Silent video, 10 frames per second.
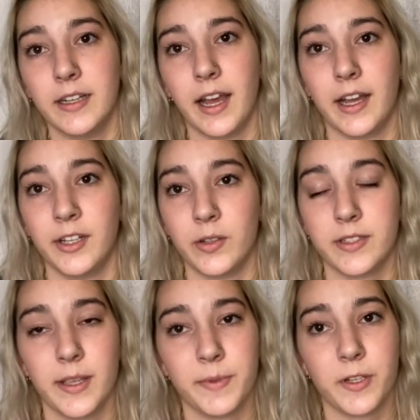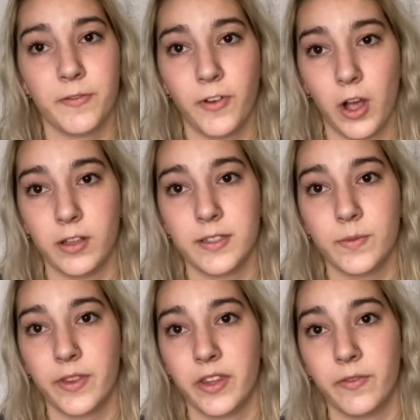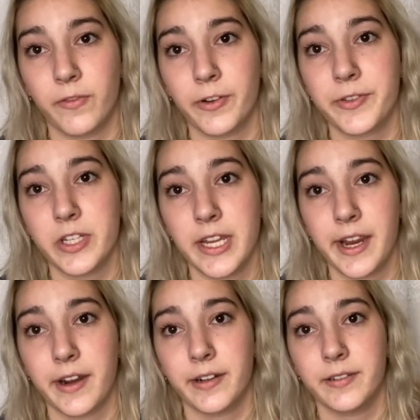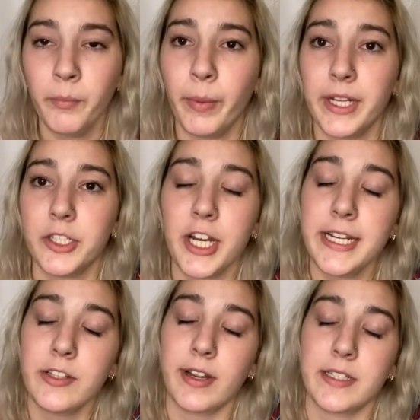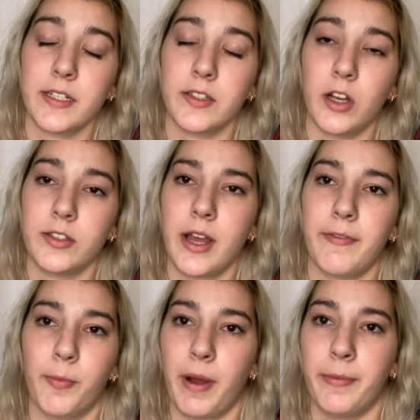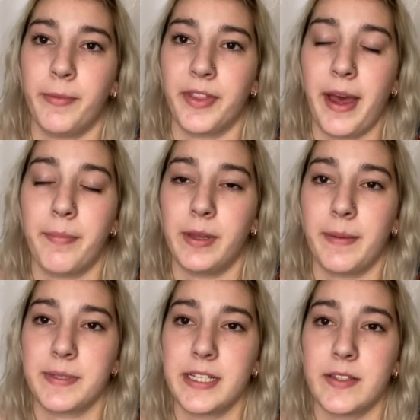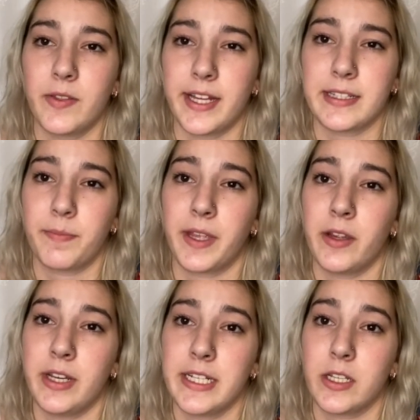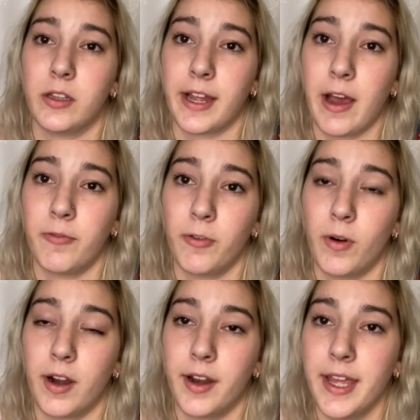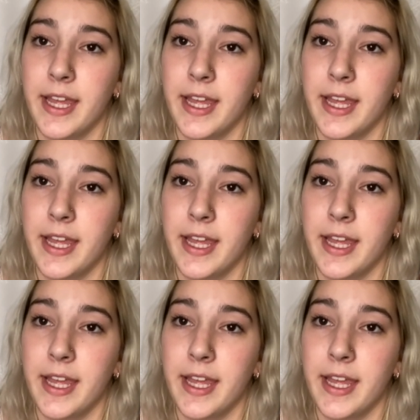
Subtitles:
No slips or falls within the first year. But Chinese Cresteds also have a problem with epilepsy, so that's something you need to look out for.